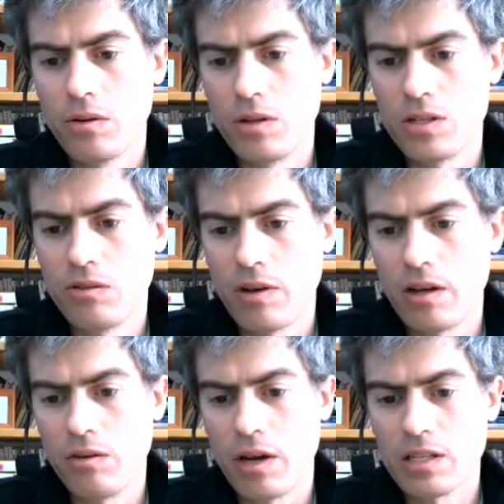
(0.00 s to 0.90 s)
This new
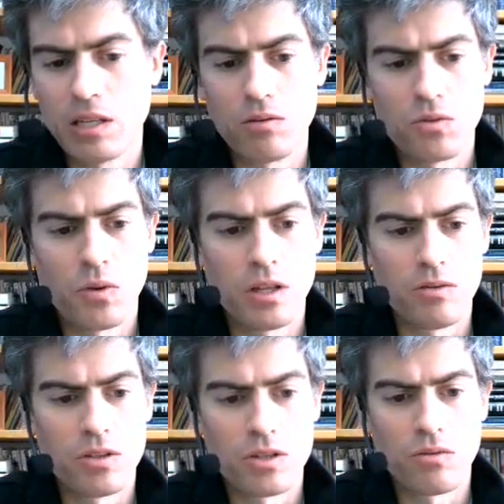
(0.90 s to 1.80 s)
value, x equals 1, that
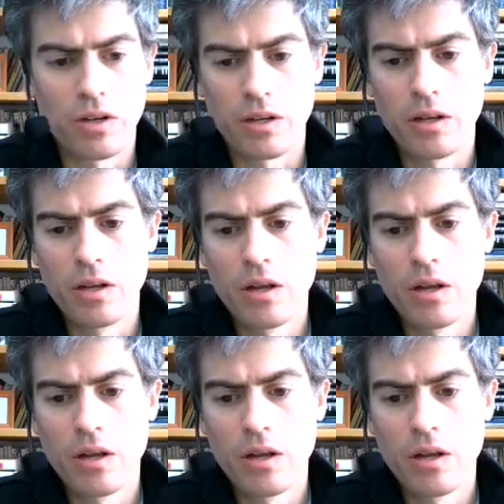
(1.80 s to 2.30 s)
was just written.